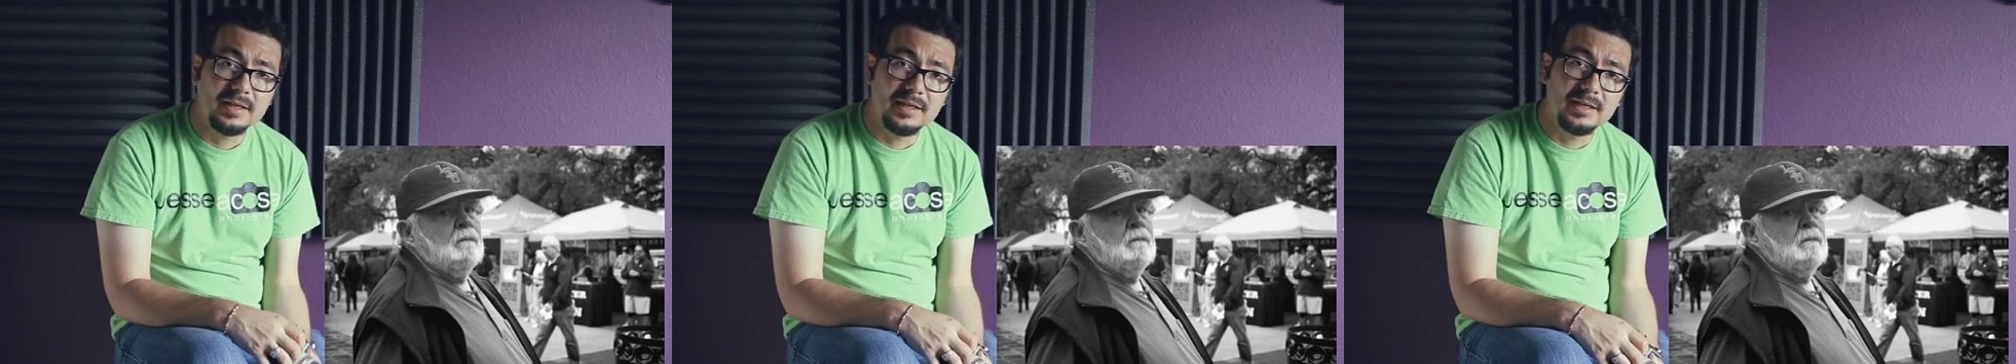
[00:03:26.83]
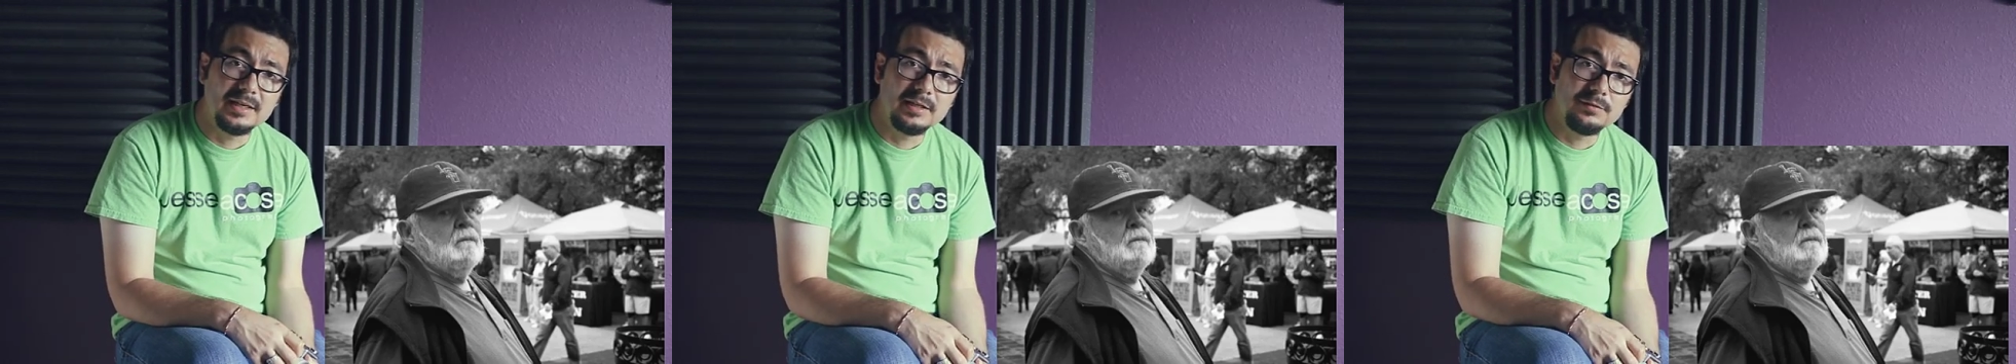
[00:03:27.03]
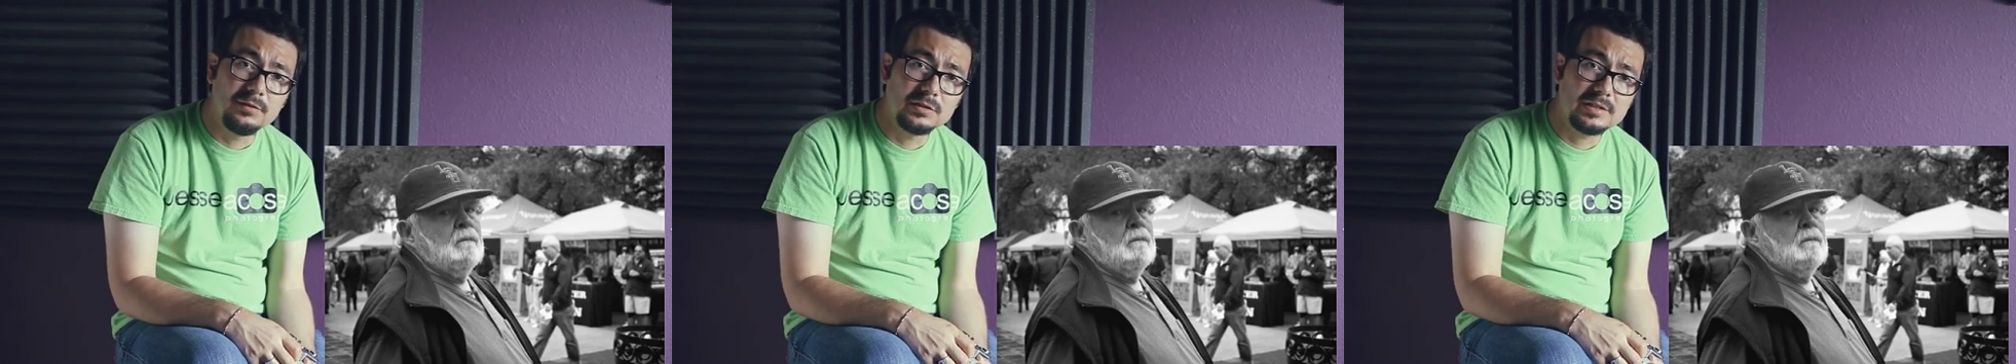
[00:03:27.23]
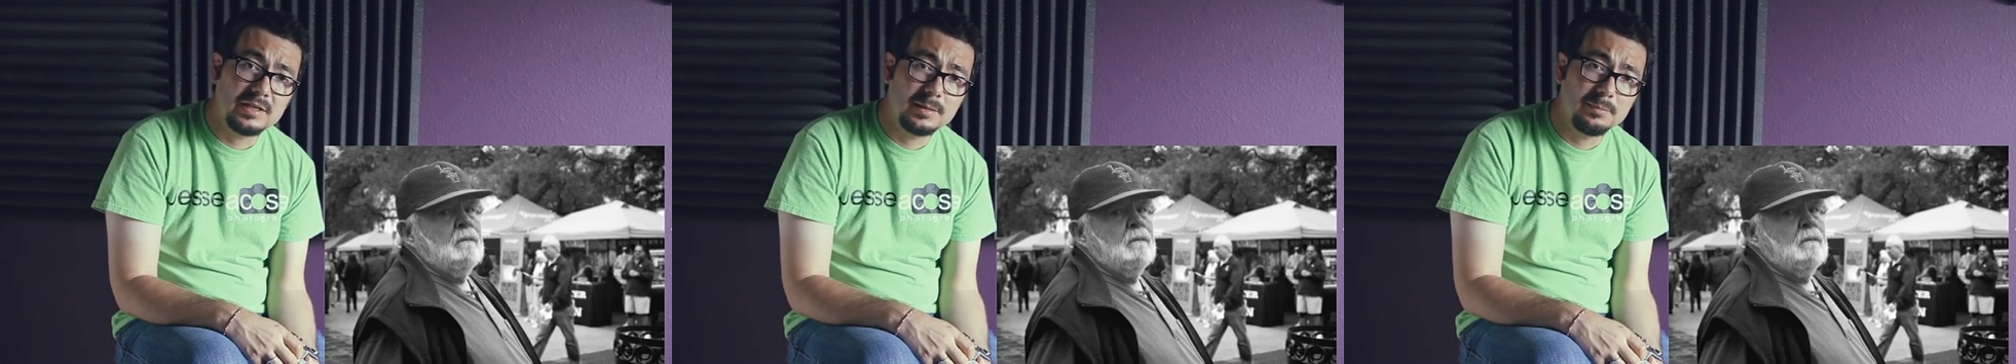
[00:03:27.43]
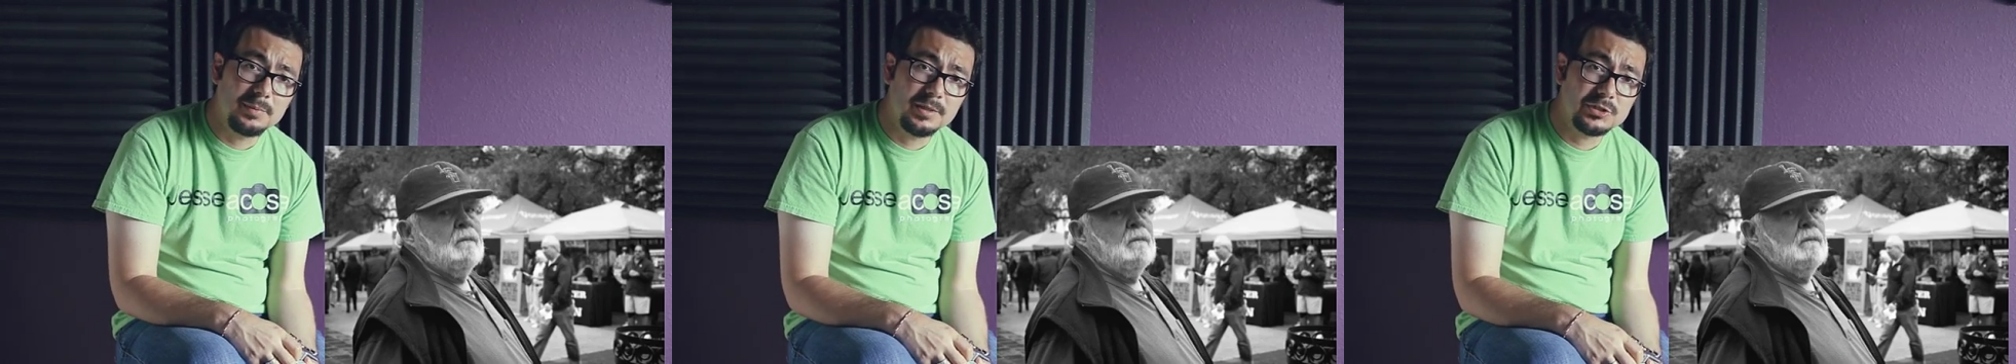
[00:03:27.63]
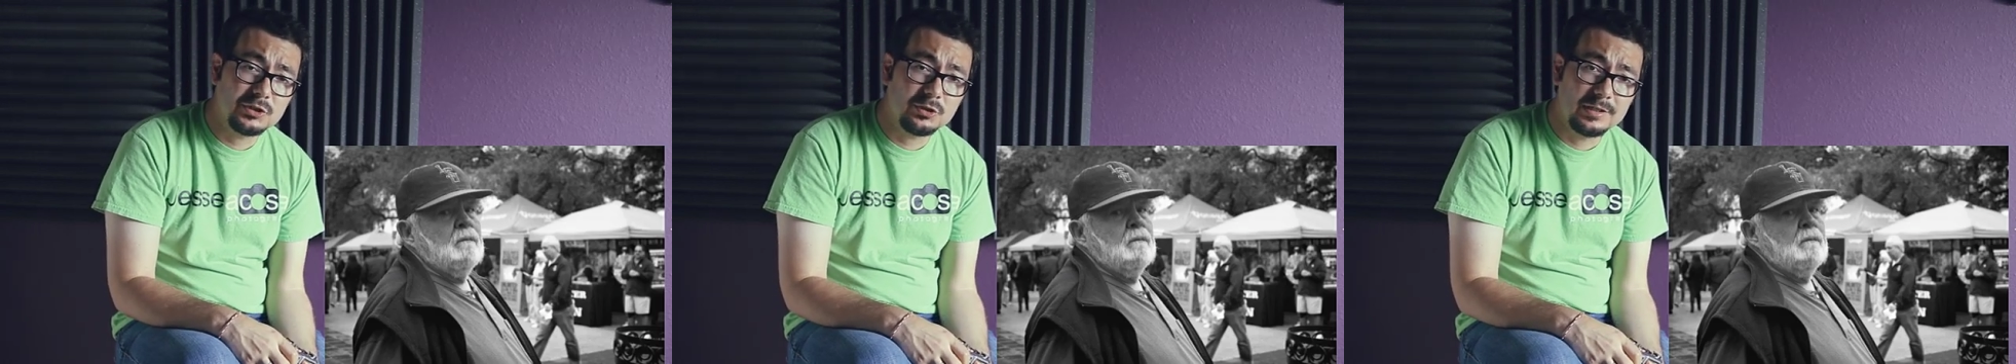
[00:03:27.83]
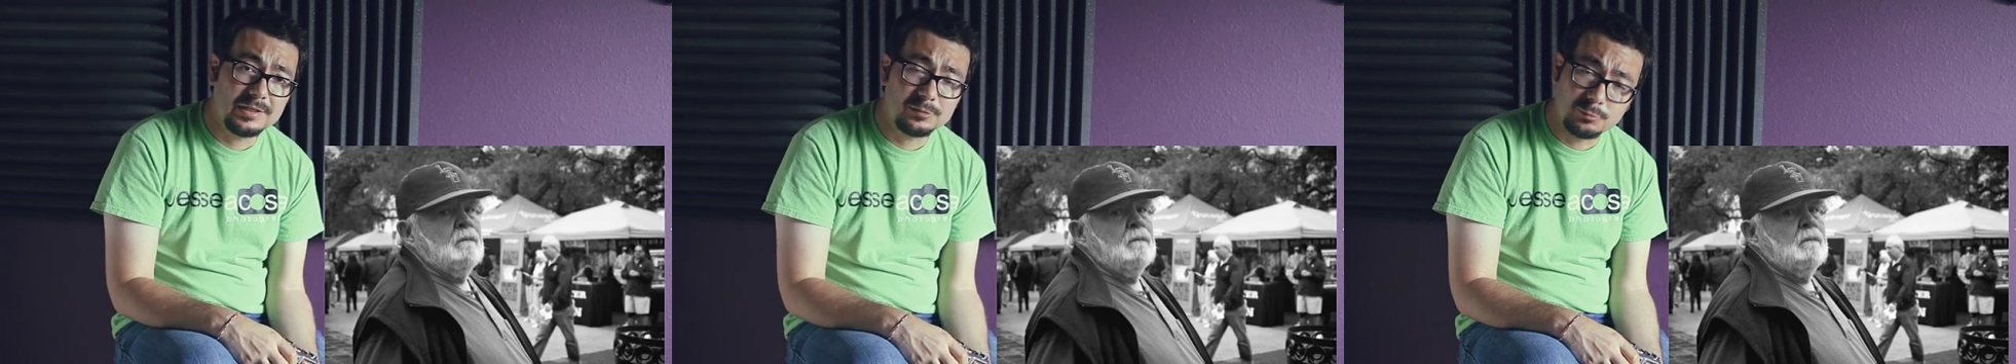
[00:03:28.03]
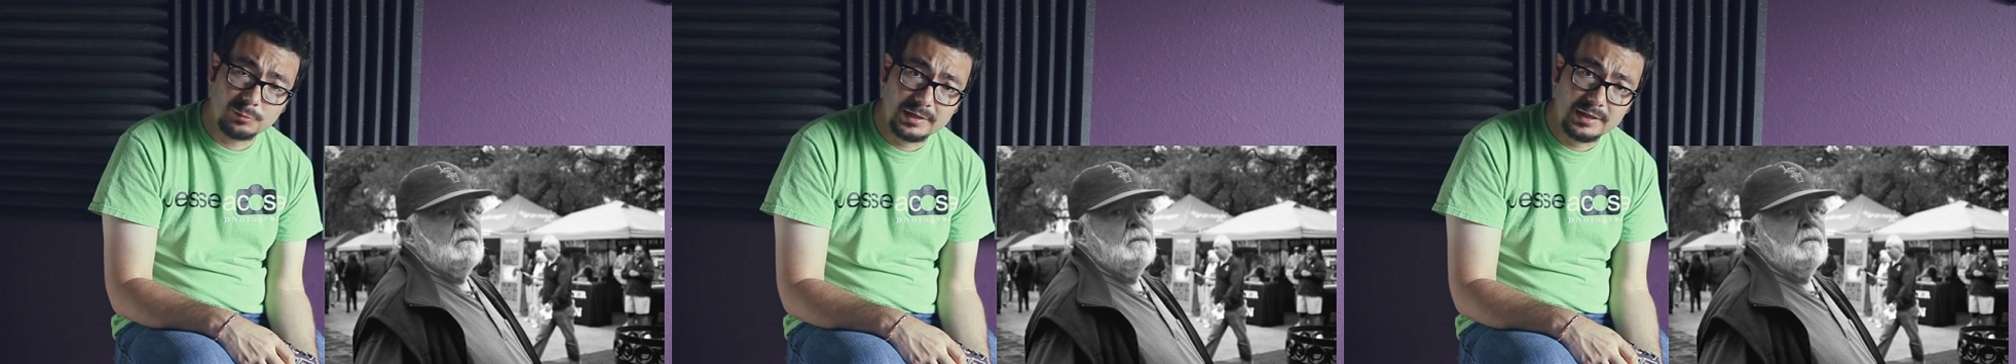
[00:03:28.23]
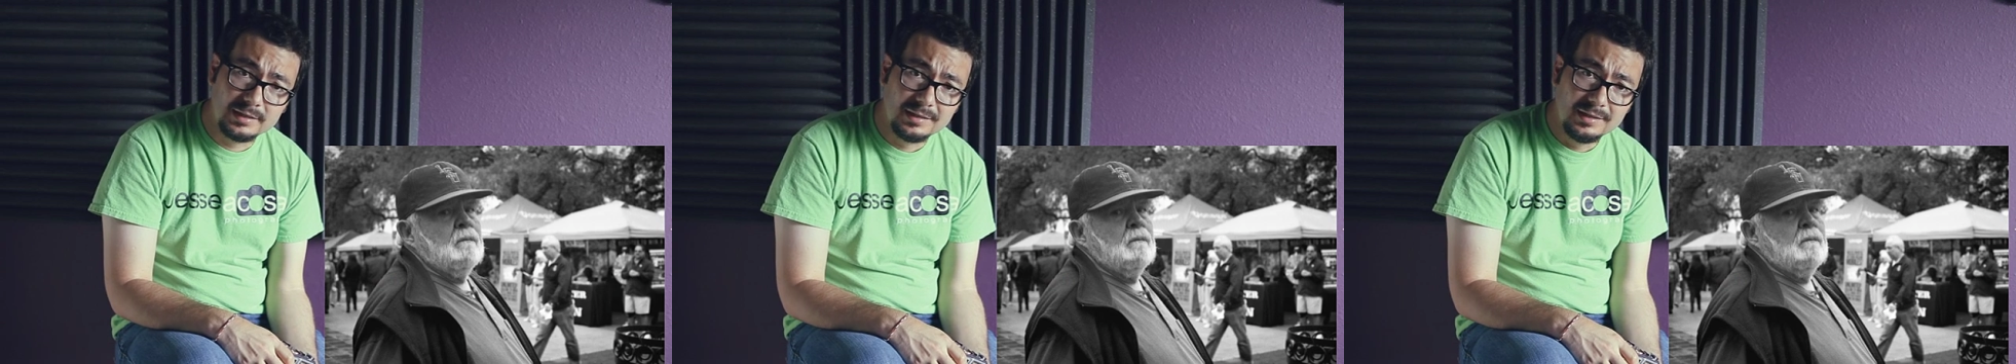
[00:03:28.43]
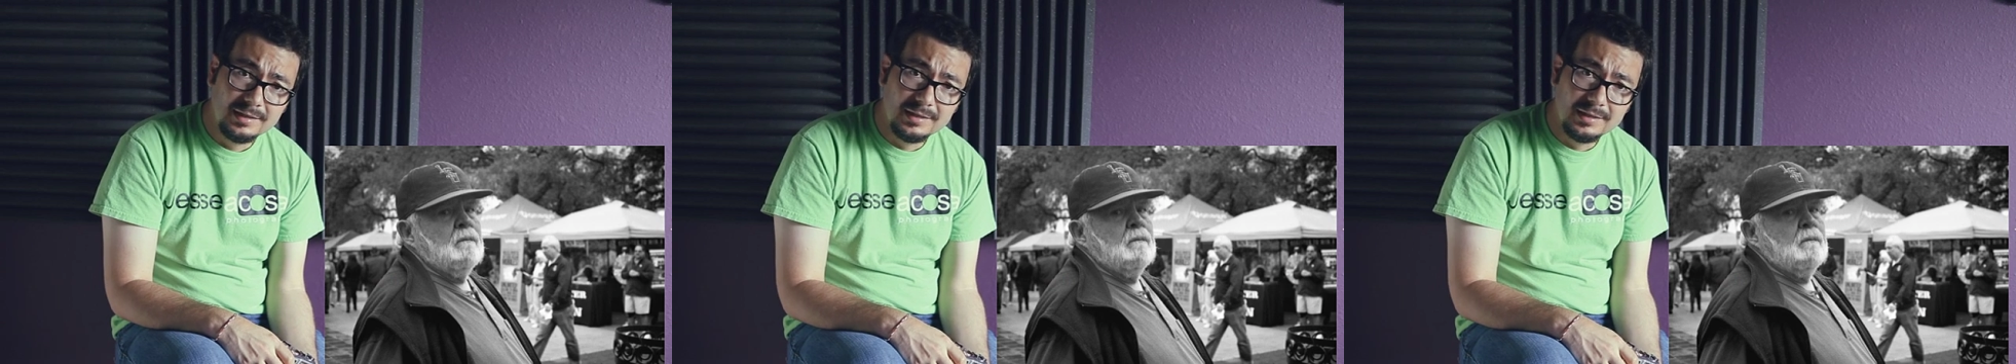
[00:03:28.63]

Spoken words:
and if you take a picture and it's red,